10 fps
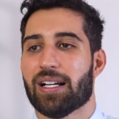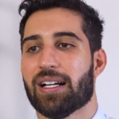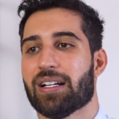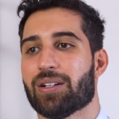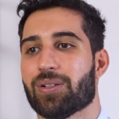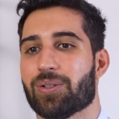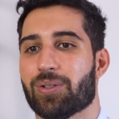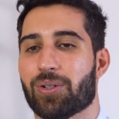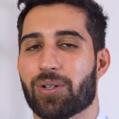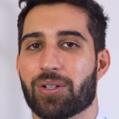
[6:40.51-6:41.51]

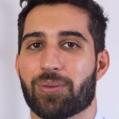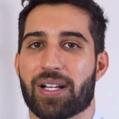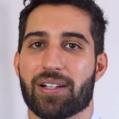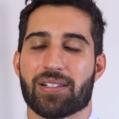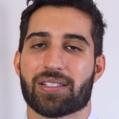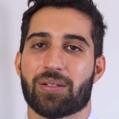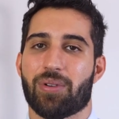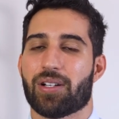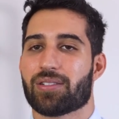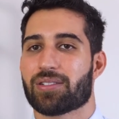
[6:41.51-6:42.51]
or when
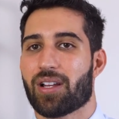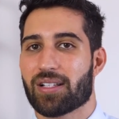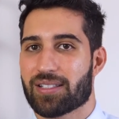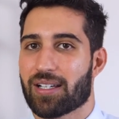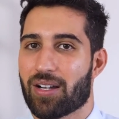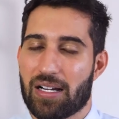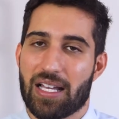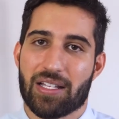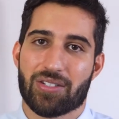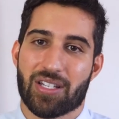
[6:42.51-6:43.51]
someone starts their car
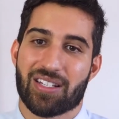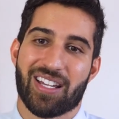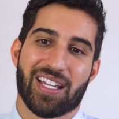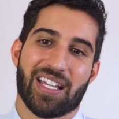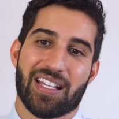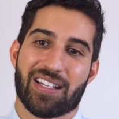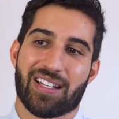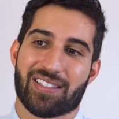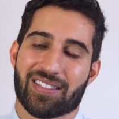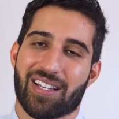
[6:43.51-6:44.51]
engine
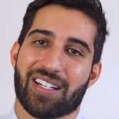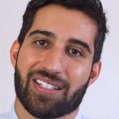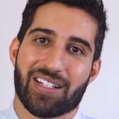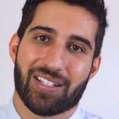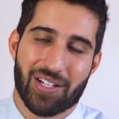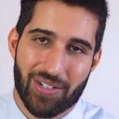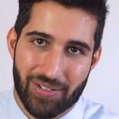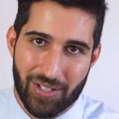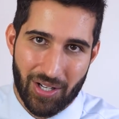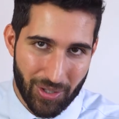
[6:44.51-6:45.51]
inside
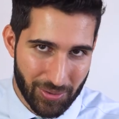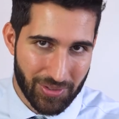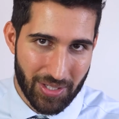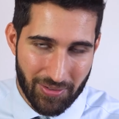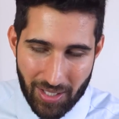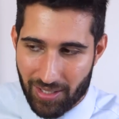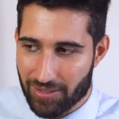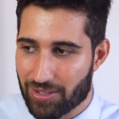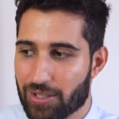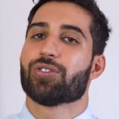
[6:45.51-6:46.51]
a closed garage.